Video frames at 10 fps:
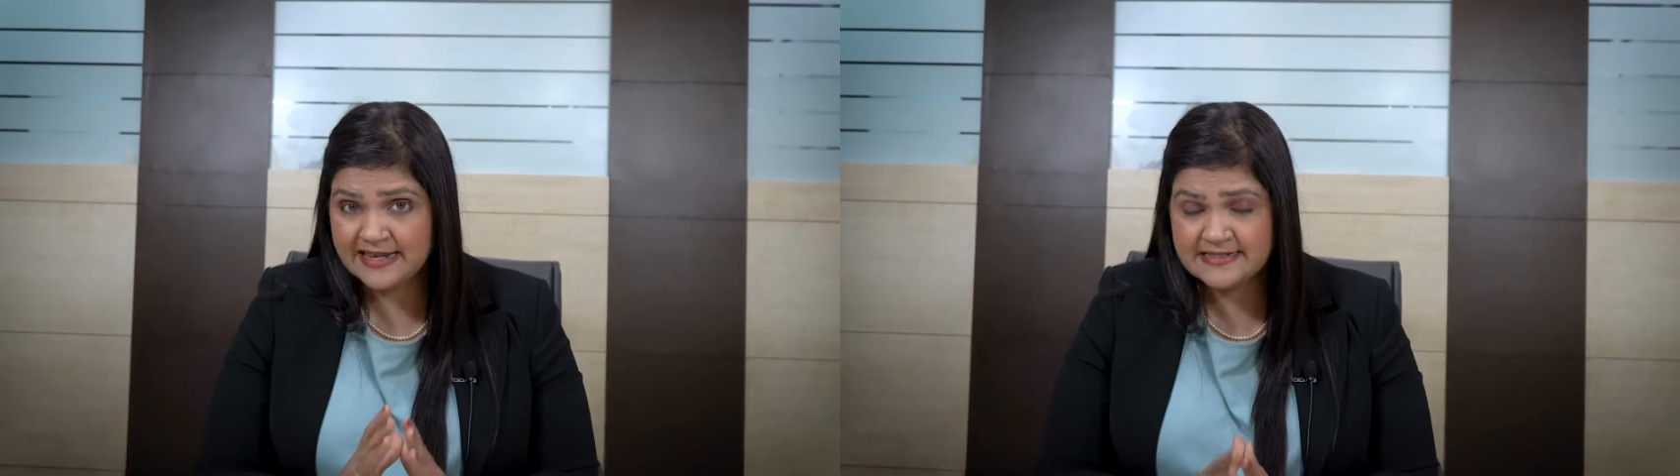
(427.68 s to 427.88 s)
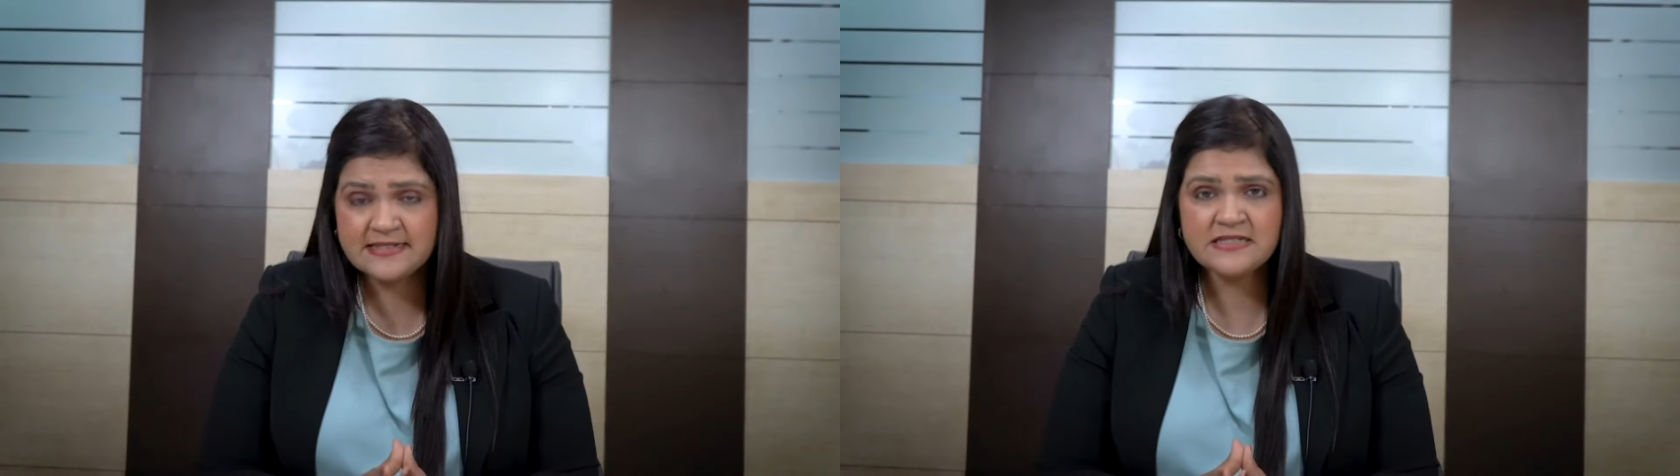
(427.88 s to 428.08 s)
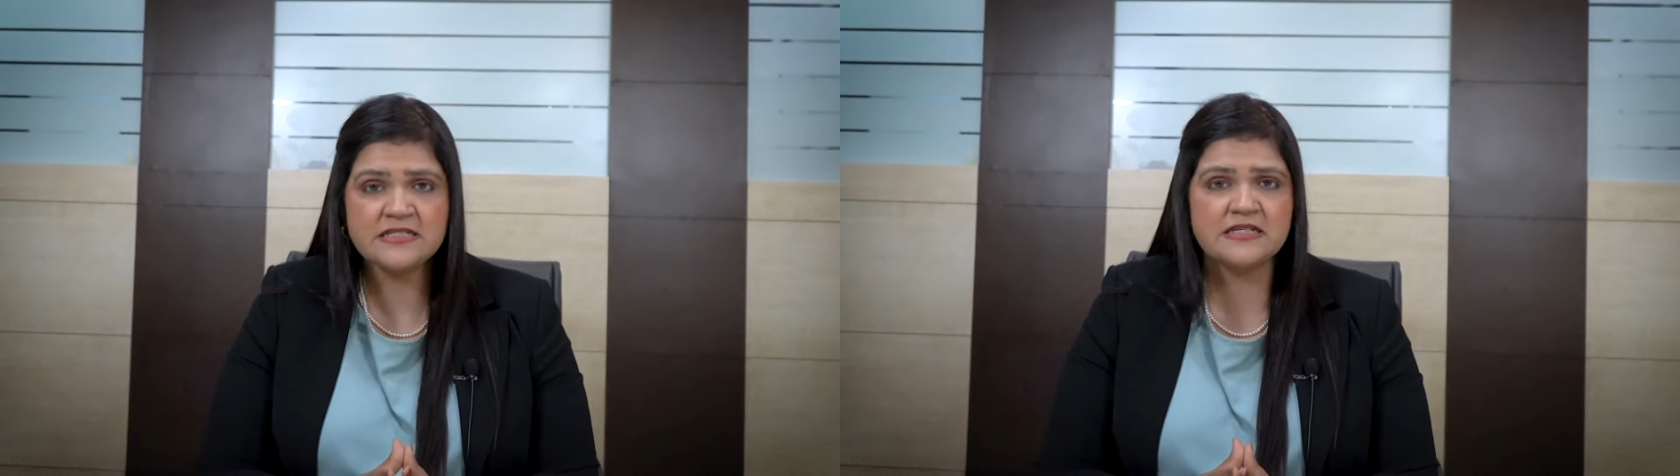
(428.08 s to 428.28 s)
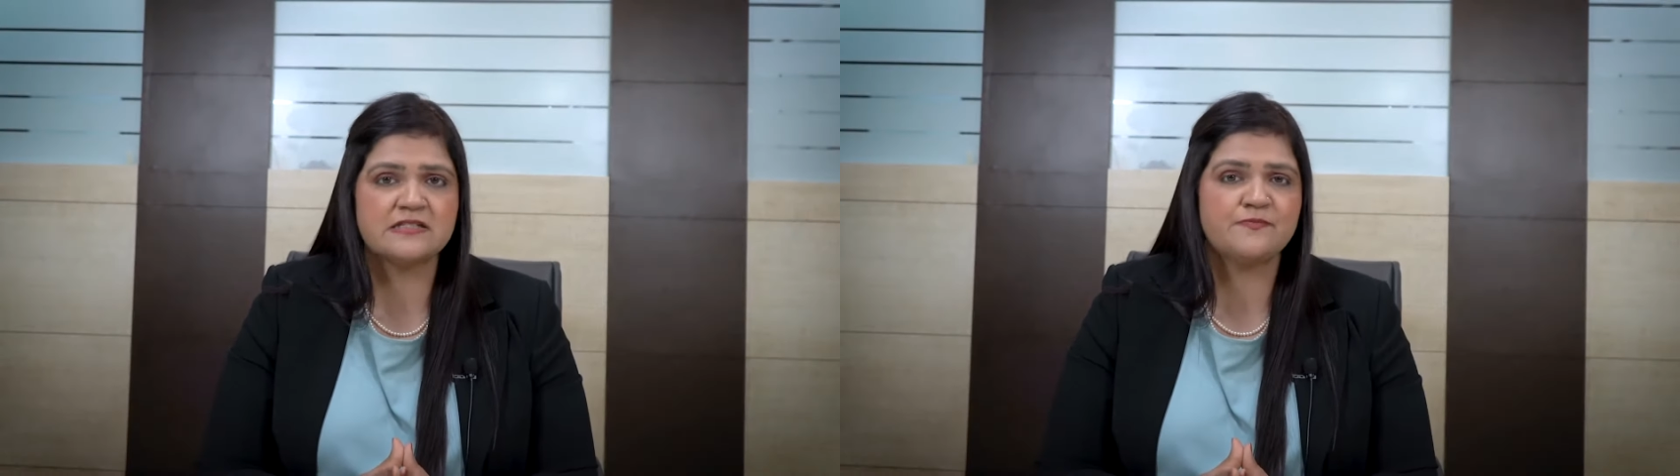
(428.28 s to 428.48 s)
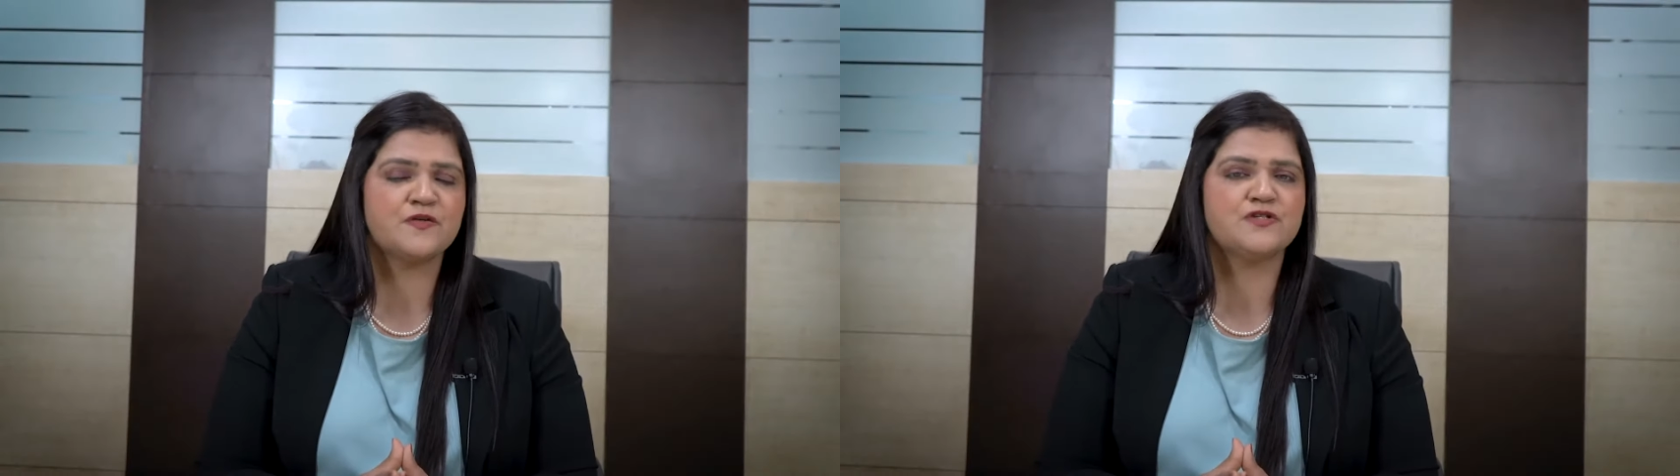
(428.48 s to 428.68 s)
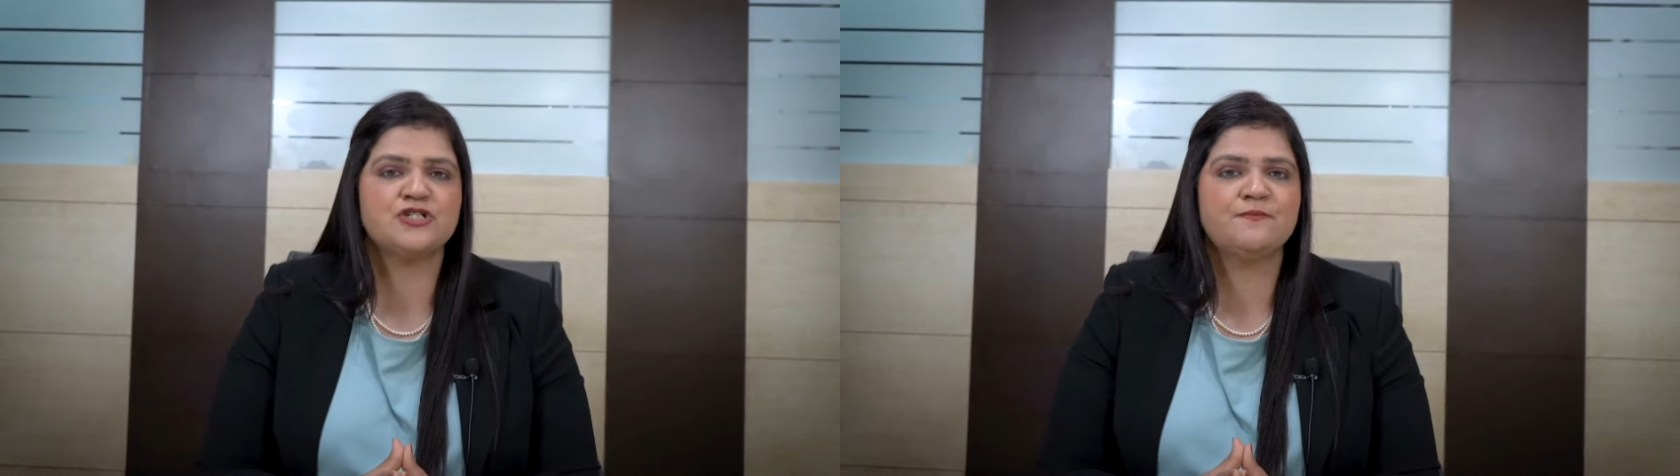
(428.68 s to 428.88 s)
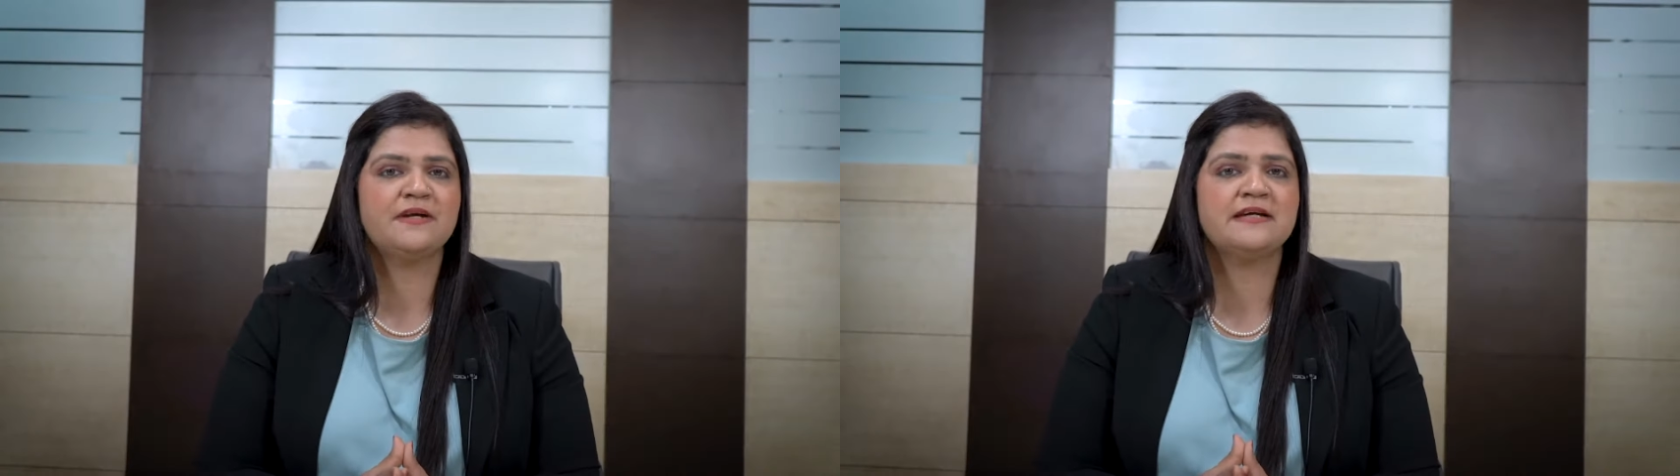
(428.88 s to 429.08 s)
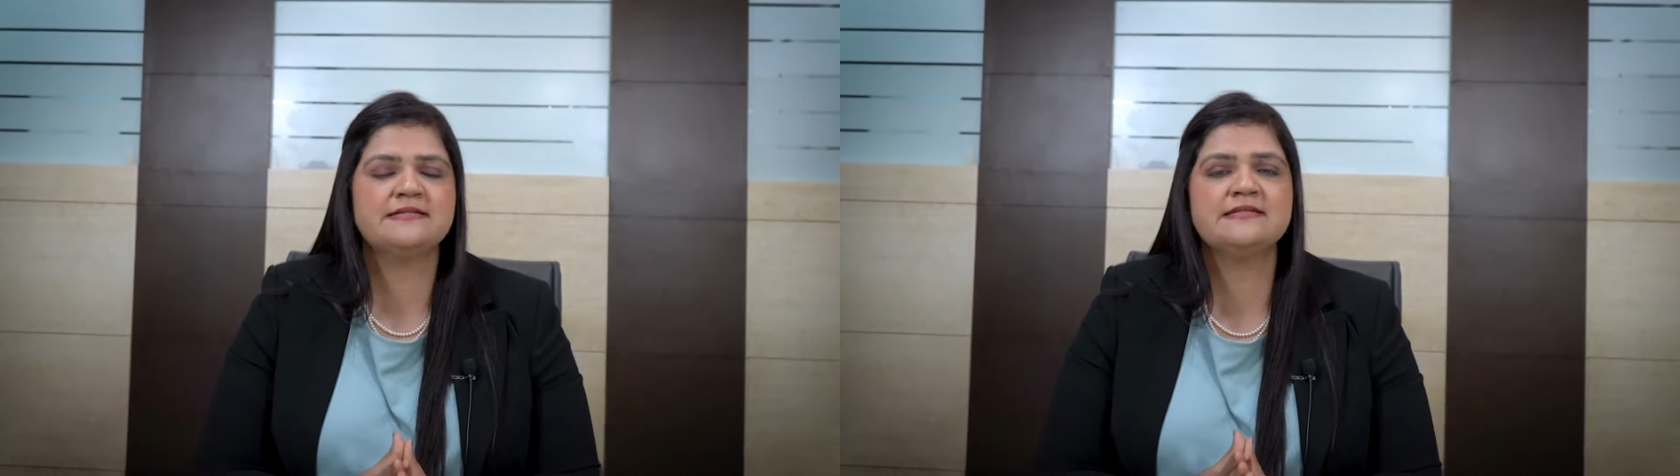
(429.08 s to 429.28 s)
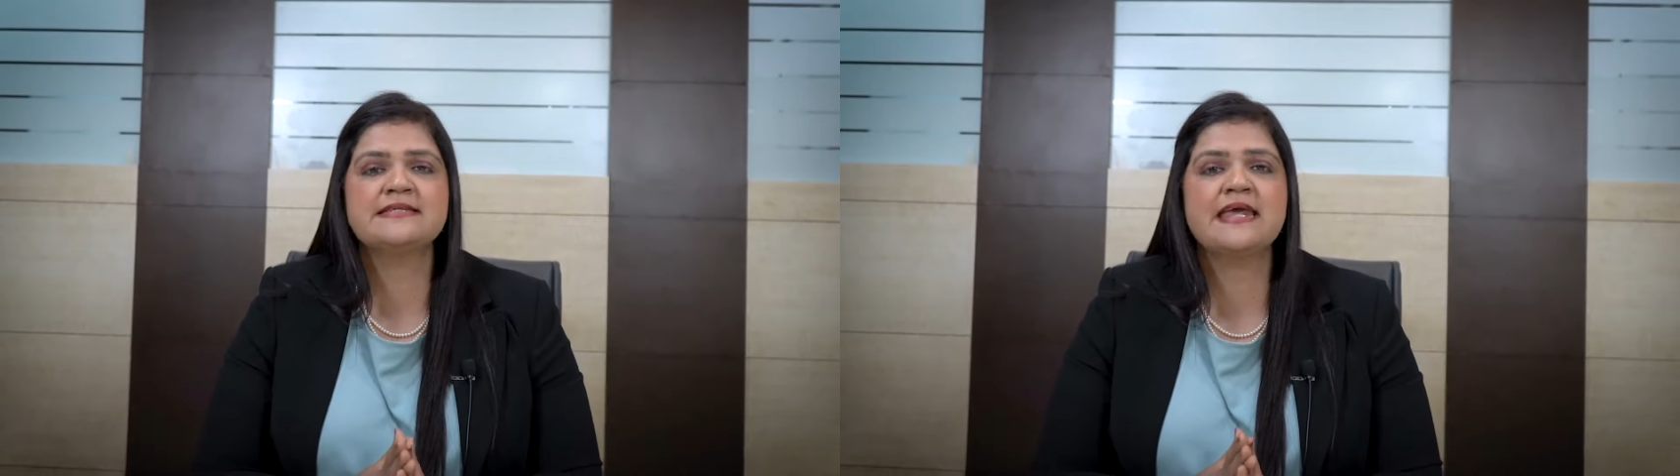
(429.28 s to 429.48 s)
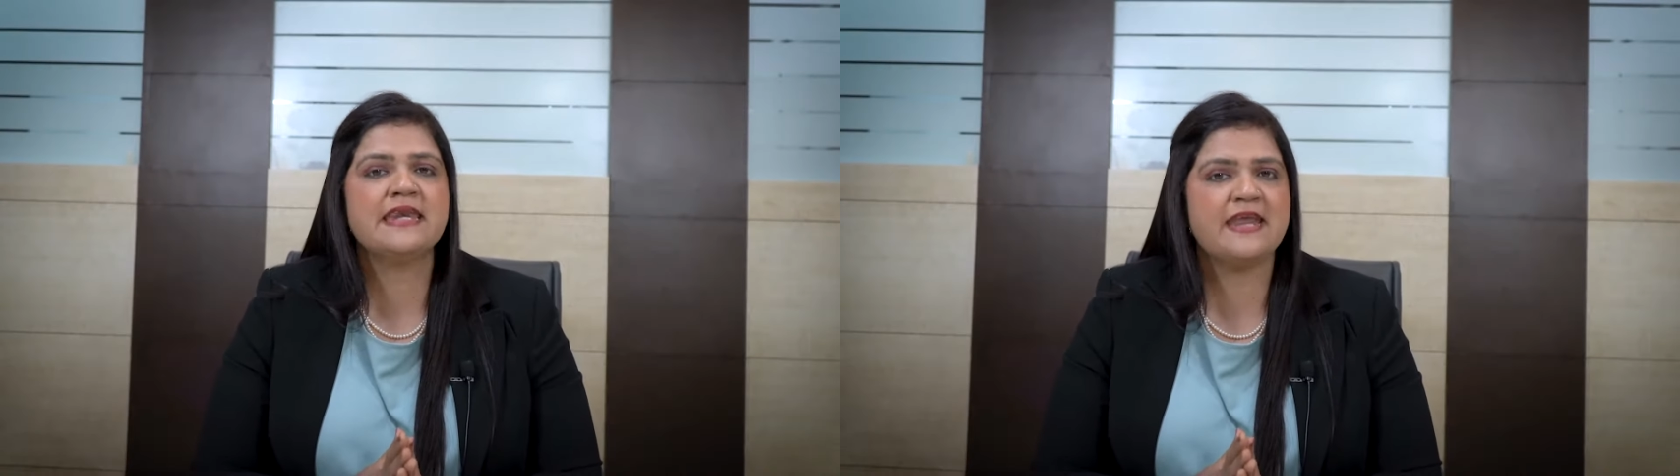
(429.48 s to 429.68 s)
existing sponsorship license can